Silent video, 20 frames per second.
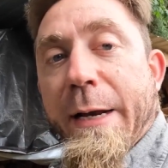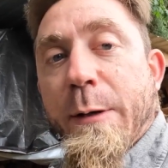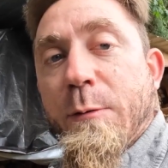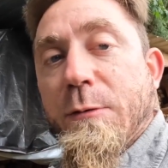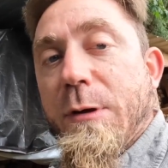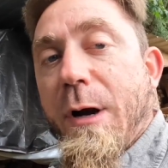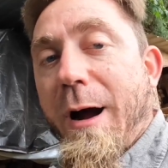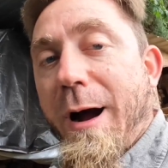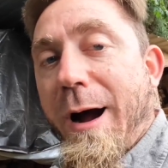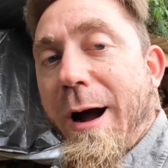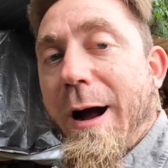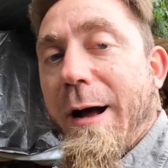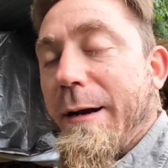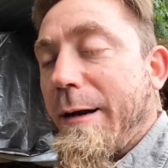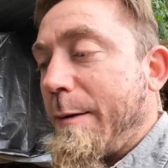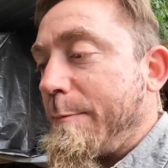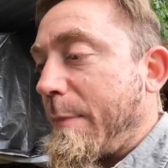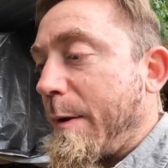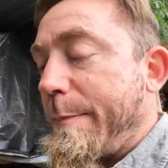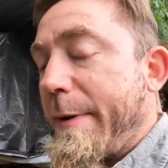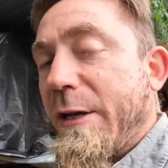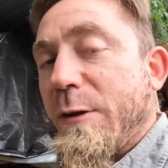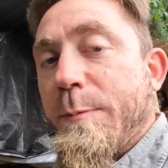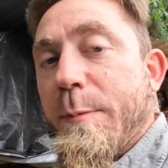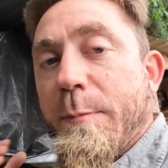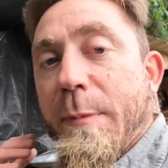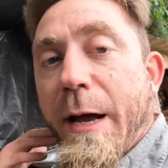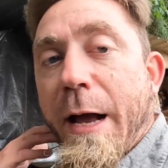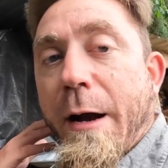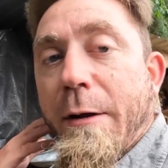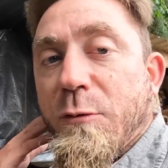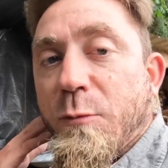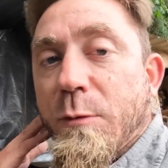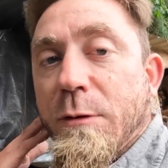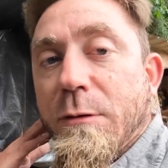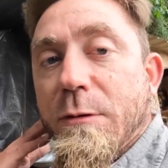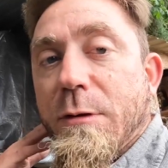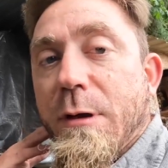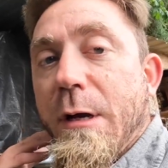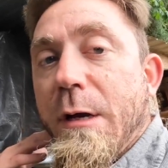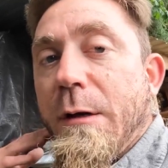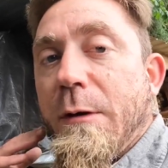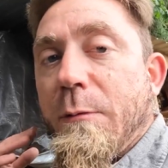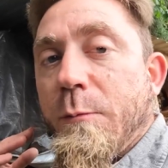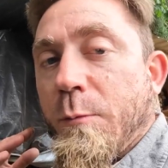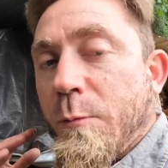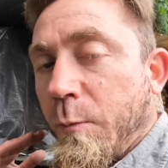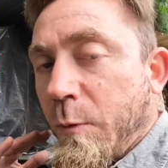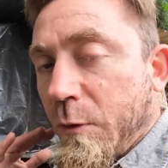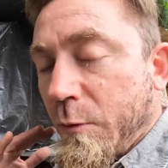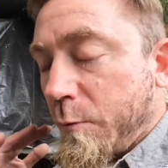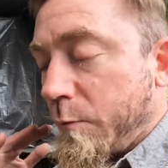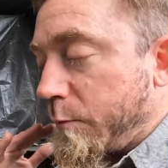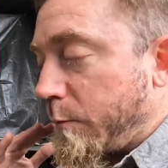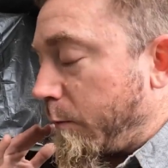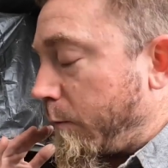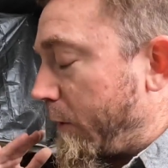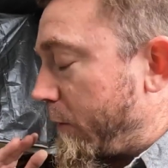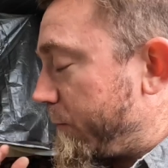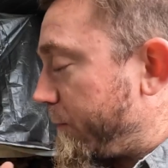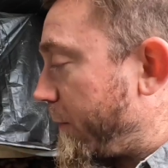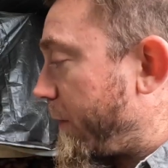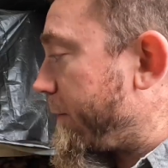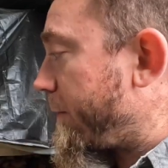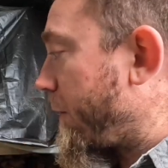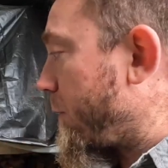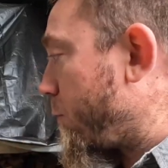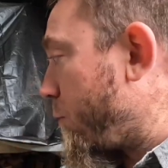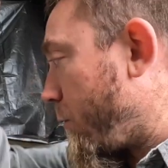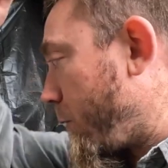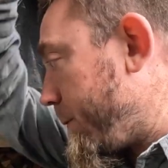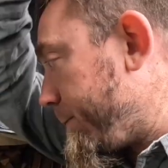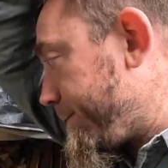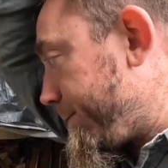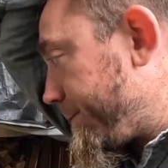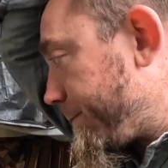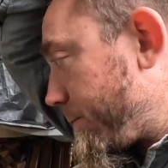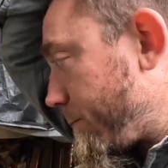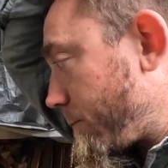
It was hot. My basement, my house was very, very warm.